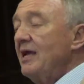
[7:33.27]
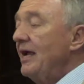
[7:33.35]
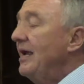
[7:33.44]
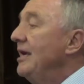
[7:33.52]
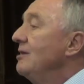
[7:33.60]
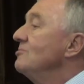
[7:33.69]

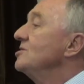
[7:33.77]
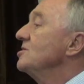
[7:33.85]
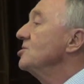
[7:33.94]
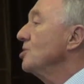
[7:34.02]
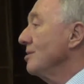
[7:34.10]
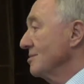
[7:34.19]
Here
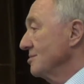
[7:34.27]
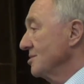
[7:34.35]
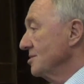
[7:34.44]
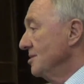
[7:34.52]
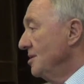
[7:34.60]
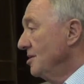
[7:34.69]
is the
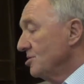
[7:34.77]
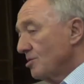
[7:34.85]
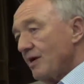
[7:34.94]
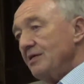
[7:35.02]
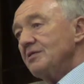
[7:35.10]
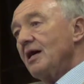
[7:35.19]
chance to
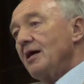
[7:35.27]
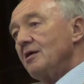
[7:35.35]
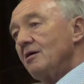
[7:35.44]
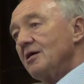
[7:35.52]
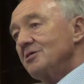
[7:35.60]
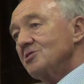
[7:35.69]
create that
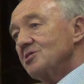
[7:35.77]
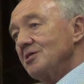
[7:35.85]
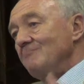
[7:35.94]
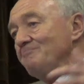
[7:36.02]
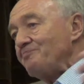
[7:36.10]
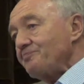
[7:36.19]
alliance
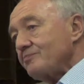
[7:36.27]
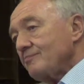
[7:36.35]
that